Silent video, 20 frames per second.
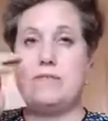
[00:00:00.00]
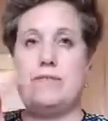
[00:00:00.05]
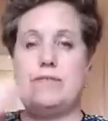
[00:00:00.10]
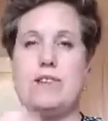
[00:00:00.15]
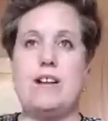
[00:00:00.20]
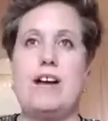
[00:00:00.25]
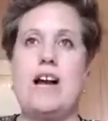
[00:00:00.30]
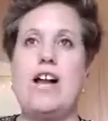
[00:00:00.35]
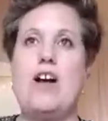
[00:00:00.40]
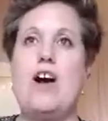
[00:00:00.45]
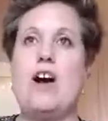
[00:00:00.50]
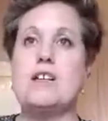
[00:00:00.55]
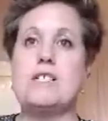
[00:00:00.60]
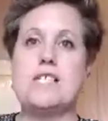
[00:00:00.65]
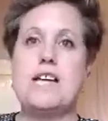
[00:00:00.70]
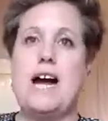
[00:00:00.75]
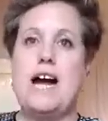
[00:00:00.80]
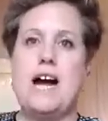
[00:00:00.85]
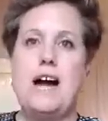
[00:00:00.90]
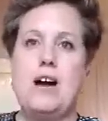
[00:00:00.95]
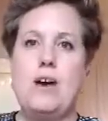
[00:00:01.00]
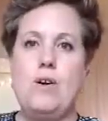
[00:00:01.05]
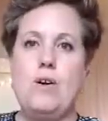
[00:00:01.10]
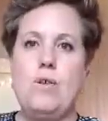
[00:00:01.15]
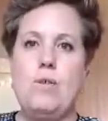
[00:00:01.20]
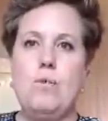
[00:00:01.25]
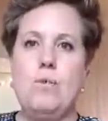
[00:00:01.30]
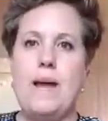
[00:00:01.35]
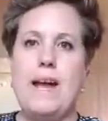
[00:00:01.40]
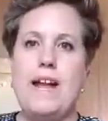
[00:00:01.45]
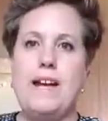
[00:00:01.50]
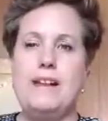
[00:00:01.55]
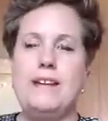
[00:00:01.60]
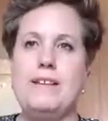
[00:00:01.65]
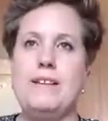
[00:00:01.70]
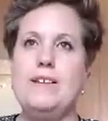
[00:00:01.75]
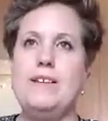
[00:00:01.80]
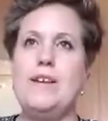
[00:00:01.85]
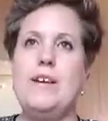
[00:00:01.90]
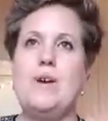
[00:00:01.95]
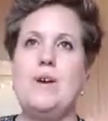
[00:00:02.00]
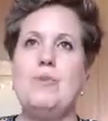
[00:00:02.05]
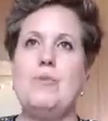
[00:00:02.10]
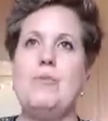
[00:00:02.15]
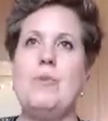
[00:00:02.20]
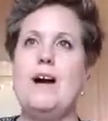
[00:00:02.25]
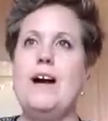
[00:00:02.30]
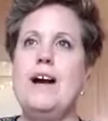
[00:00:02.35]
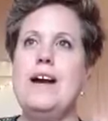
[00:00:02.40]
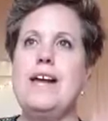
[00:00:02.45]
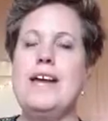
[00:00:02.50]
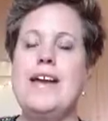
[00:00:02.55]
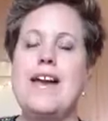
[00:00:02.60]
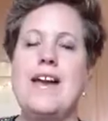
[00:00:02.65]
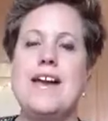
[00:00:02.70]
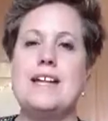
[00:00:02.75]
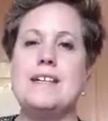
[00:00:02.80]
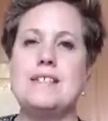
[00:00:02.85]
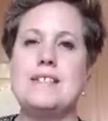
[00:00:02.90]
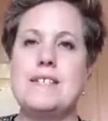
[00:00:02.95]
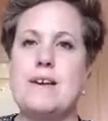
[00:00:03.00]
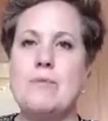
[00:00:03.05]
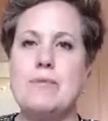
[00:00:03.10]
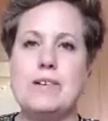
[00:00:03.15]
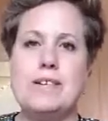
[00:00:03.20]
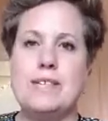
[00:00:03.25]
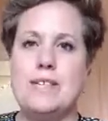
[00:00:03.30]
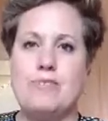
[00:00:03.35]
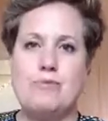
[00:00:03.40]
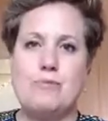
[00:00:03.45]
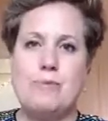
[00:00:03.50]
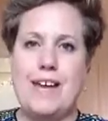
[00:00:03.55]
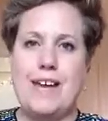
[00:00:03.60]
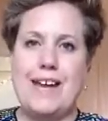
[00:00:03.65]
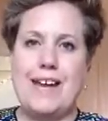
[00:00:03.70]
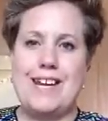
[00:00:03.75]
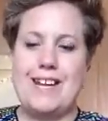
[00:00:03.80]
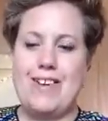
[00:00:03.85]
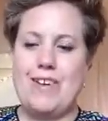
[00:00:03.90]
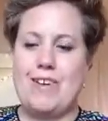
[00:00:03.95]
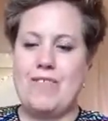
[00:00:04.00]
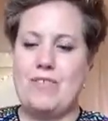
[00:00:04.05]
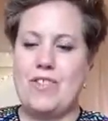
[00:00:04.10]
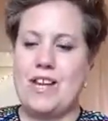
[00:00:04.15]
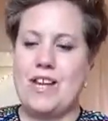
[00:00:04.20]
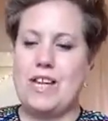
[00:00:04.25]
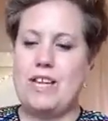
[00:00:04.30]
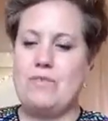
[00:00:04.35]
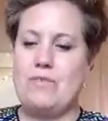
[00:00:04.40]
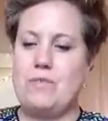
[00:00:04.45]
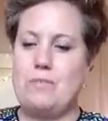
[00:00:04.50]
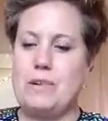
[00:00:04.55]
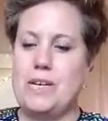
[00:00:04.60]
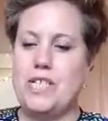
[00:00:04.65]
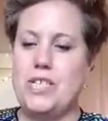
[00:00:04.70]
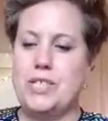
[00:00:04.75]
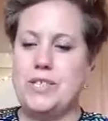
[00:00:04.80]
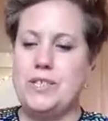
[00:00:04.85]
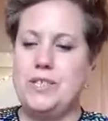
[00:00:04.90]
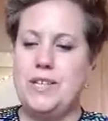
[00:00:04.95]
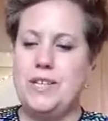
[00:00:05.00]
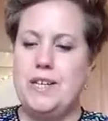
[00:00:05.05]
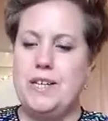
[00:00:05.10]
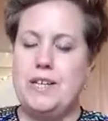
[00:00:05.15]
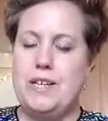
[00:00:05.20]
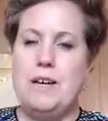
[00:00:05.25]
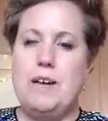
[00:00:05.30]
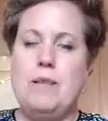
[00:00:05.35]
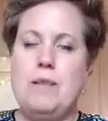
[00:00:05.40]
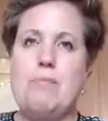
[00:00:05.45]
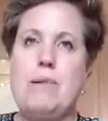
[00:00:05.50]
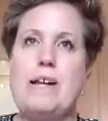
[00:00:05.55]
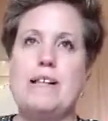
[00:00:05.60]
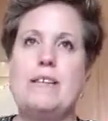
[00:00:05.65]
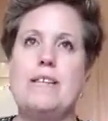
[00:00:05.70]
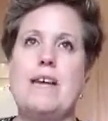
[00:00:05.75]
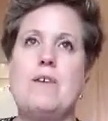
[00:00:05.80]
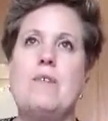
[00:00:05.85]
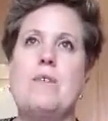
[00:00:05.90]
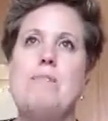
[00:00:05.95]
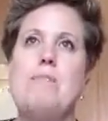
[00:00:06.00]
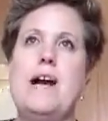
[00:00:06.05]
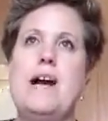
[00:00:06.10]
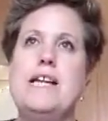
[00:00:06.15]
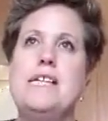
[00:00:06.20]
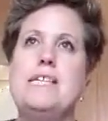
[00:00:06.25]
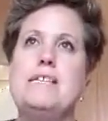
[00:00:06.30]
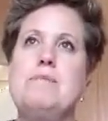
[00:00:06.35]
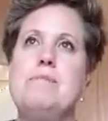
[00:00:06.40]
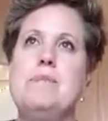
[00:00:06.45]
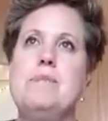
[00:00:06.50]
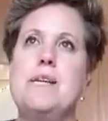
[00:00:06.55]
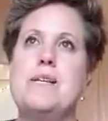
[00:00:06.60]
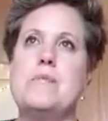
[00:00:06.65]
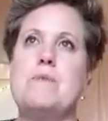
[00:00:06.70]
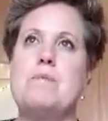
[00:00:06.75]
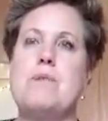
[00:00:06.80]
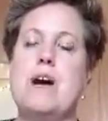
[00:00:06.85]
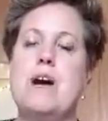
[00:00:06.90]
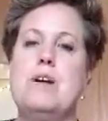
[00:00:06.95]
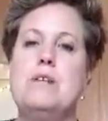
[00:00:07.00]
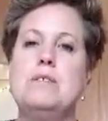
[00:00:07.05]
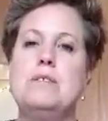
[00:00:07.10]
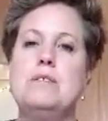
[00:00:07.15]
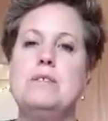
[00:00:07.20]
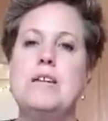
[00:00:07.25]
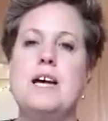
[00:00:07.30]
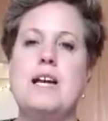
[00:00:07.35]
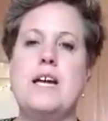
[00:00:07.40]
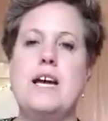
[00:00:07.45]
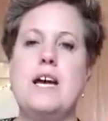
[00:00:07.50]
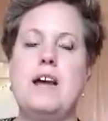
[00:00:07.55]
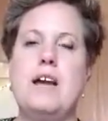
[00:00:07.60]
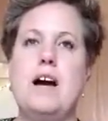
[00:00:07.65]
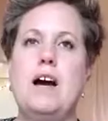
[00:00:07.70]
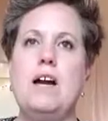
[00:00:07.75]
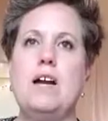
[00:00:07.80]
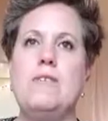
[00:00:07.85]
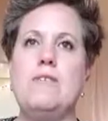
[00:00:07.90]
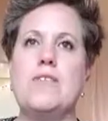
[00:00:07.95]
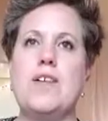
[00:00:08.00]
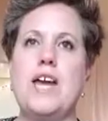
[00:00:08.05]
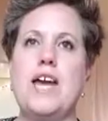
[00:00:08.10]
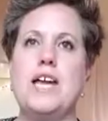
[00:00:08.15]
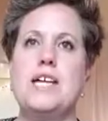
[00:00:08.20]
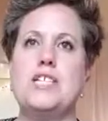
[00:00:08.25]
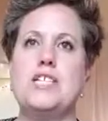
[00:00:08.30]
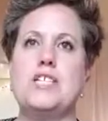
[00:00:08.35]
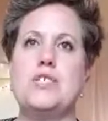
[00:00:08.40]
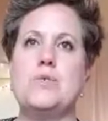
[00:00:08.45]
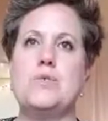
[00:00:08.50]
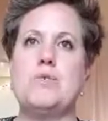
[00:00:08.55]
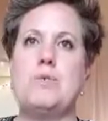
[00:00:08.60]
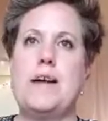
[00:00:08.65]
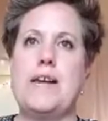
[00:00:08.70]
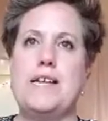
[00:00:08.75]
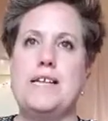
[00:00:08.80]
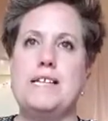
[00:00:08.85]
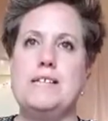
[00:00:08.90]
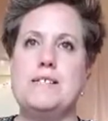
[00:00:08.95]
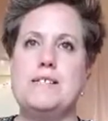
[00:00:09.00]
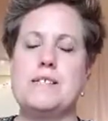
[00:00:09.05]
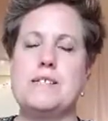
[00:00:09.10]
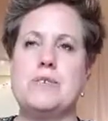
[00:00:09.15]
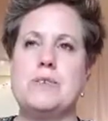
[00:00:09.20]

I asked how, when, why, and they wouldn't give me any of that information. But they reminded me as well that a lot of the ancient ways,